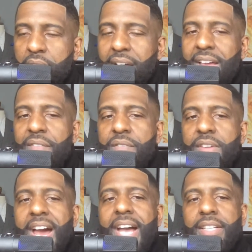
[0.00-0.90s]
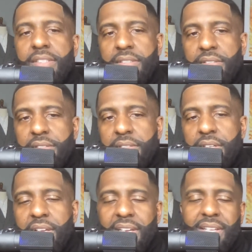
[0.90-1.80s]
I am not.
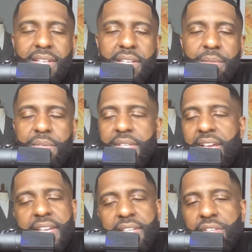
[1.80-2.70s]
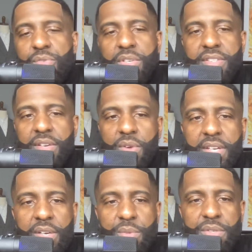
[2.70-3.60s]
And then I ain't going to address that
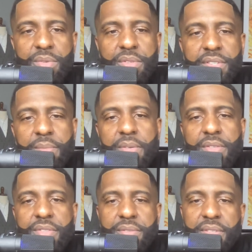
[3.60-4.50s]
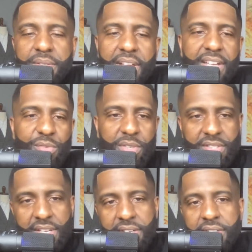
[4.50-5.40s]
right now. We doing something else. I'll address
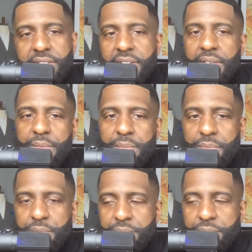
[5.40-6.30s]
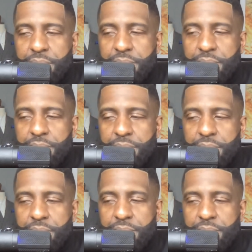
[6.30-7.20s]
that another time.
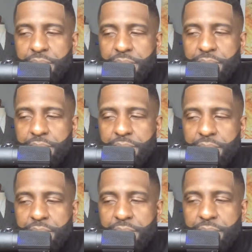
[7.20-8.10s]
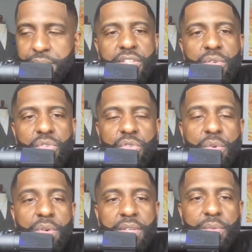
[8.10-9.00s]
But I don't know what some of these other
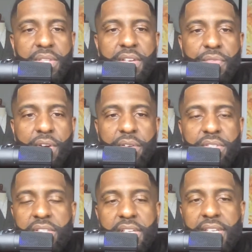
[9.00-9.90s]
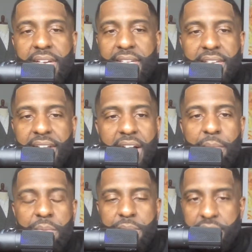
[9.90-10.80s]
dudes doing with their fragrances and they not getting
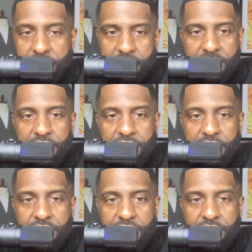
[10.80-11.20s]
compliments.